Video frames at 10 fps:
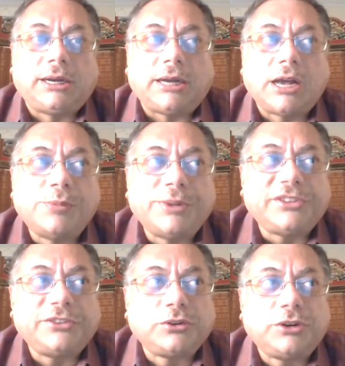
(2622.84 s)
How much
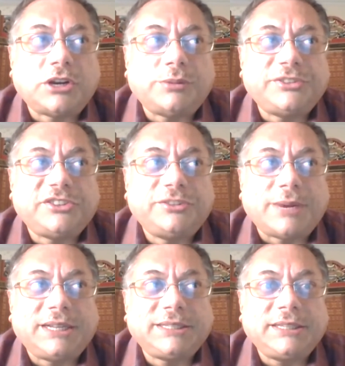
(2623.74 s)
is good, how much is
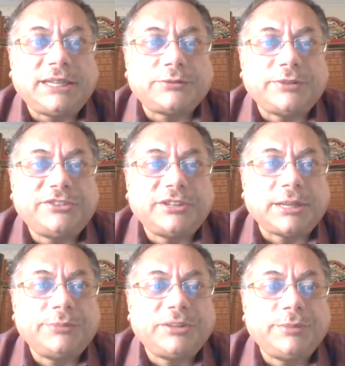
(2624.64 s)
bad? Again, that question
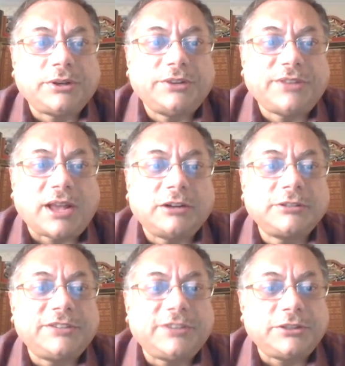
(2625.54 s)
comes in, because
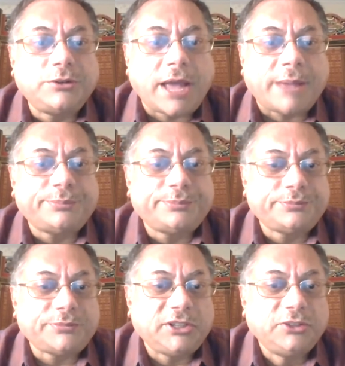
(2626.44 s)
Arogya Satyu app
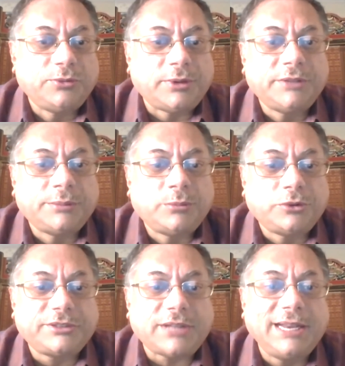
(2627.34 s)
is one of the
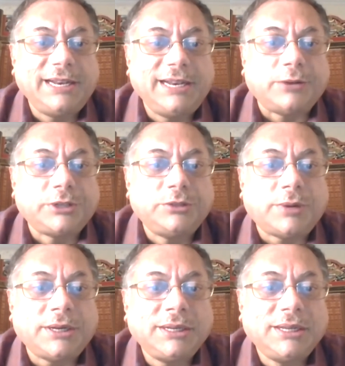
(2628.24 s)
most highly touted
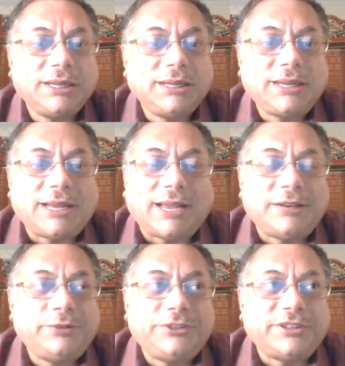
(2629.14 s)
one, and
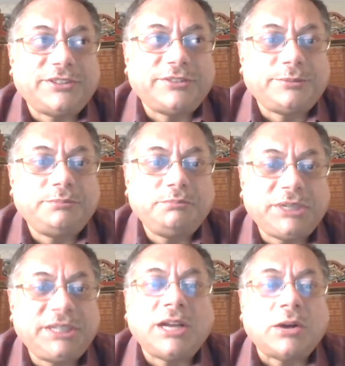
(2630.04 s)
which has
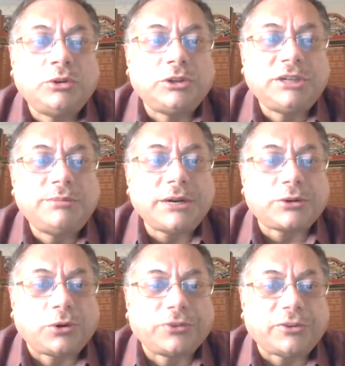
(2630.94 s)
been downloaded by
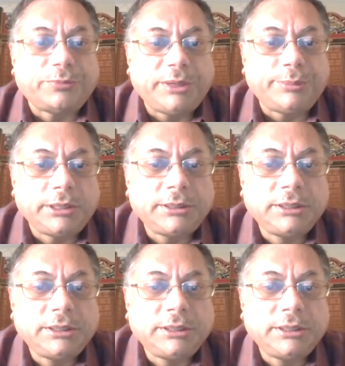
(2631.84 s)
crores of people.